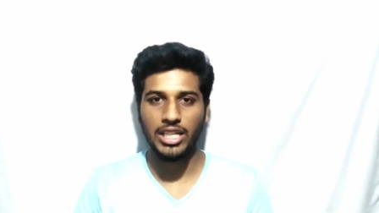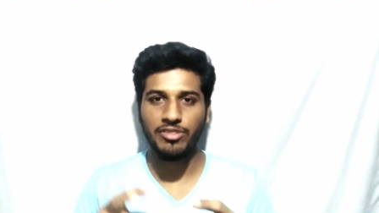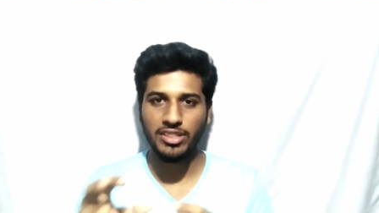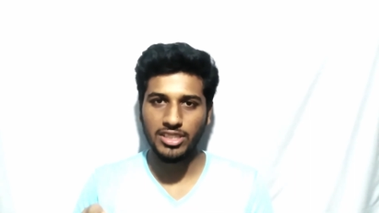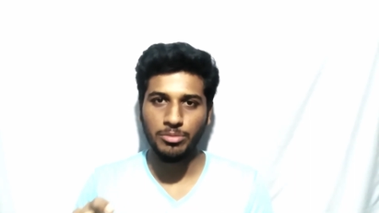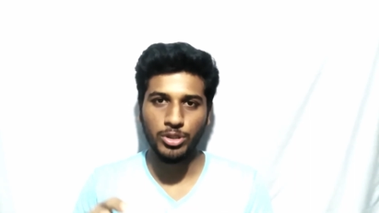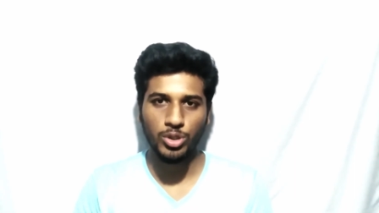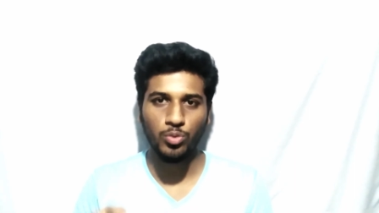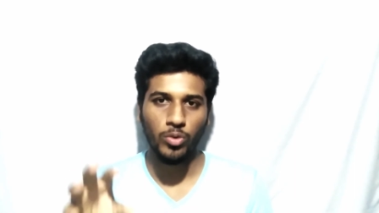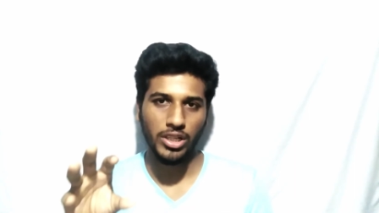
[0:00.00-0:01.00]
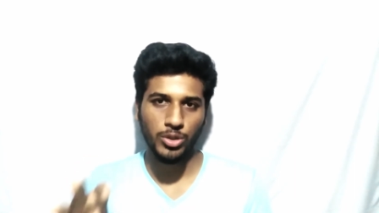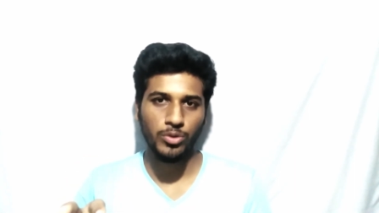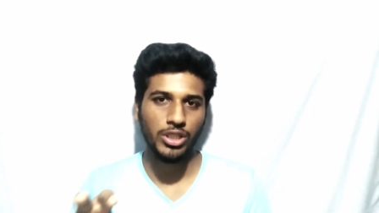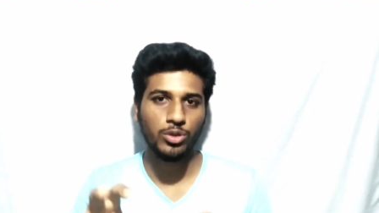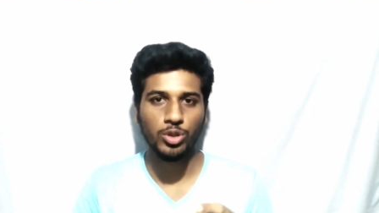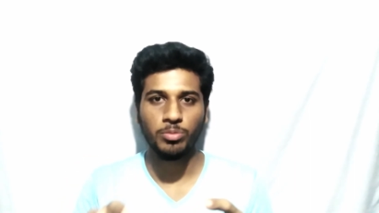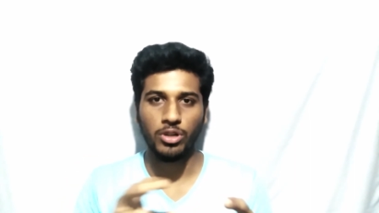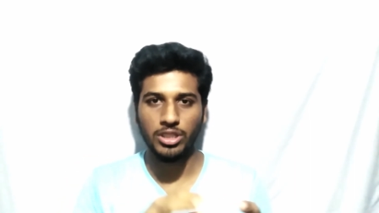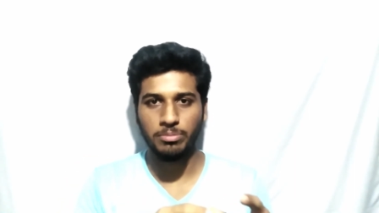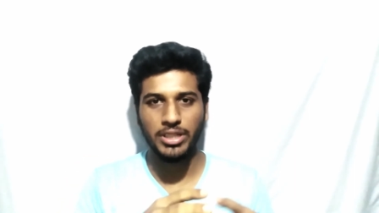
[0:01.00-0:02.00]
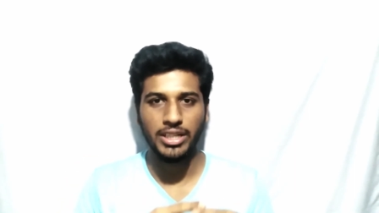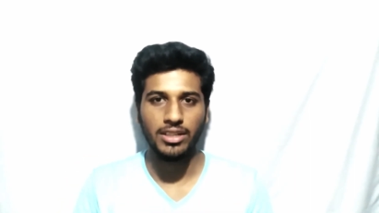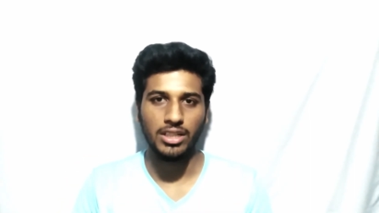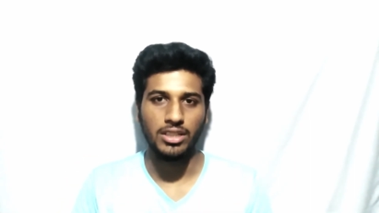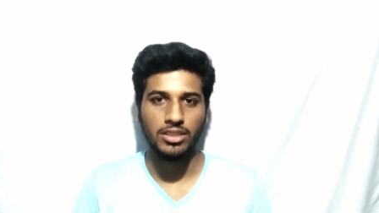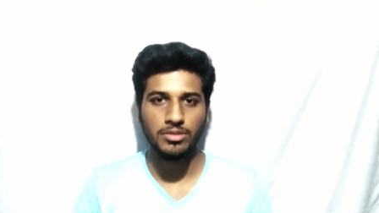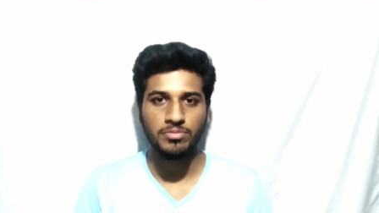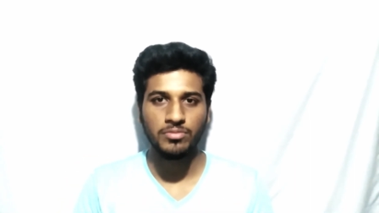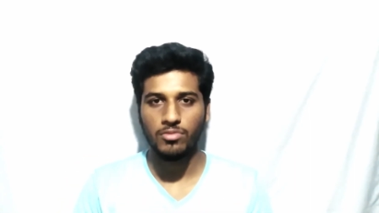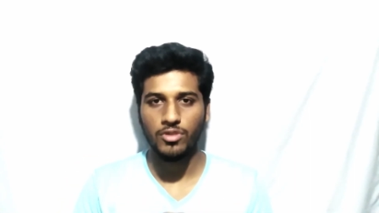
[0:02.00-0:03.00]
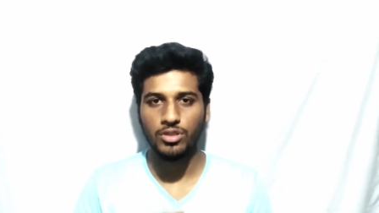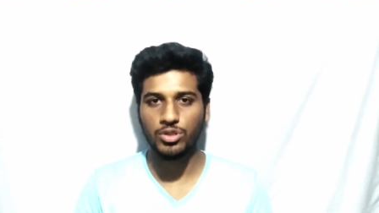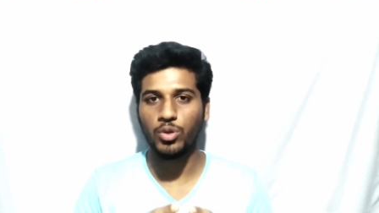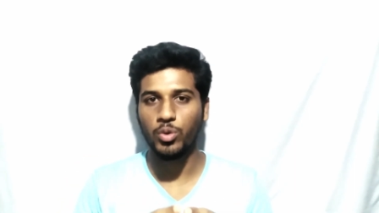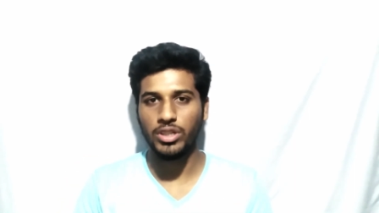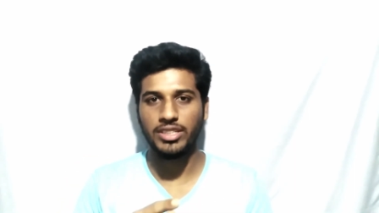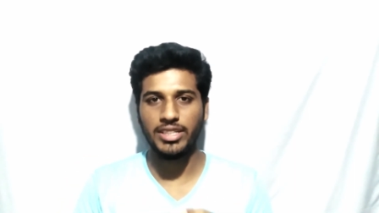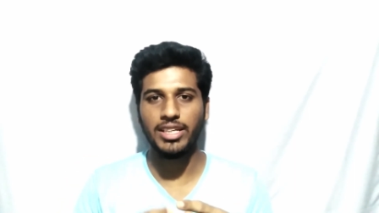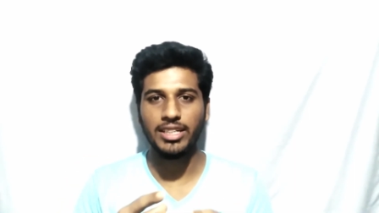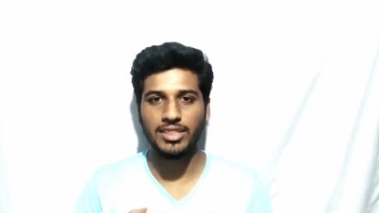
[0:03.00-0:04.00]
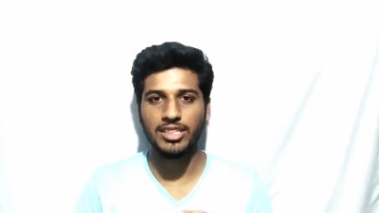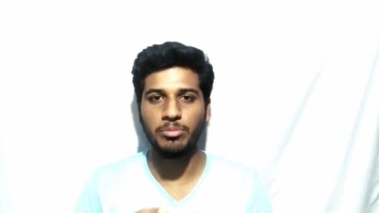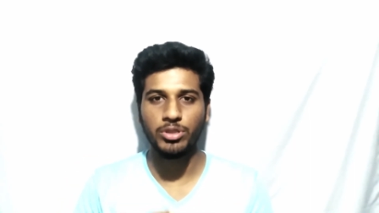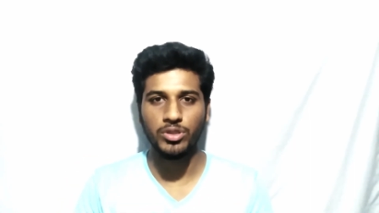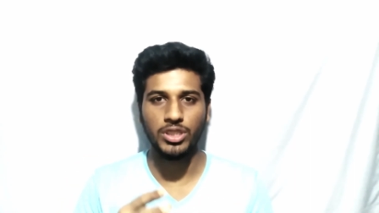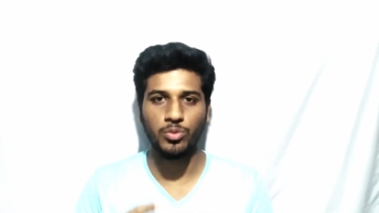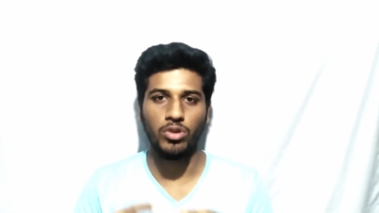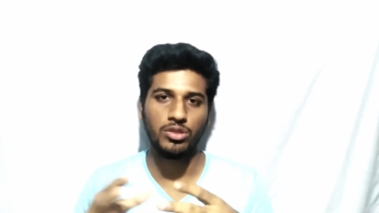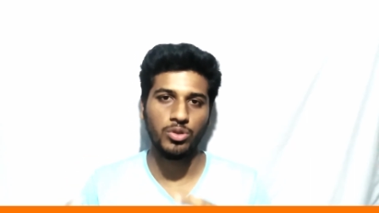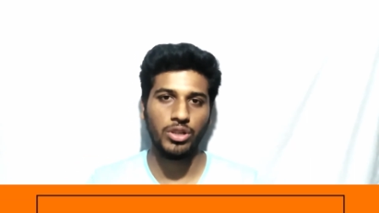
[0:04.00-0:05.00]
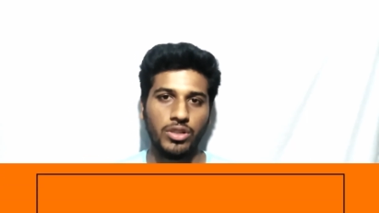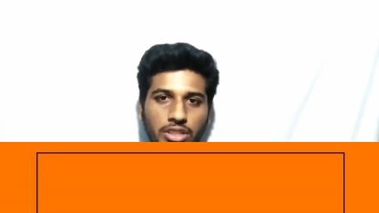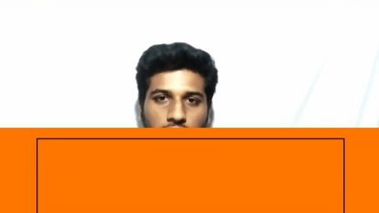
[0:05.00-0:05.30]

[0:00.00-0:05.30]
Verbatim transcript: divides them into one unique group on the big internet. So let's take an example to see what's going on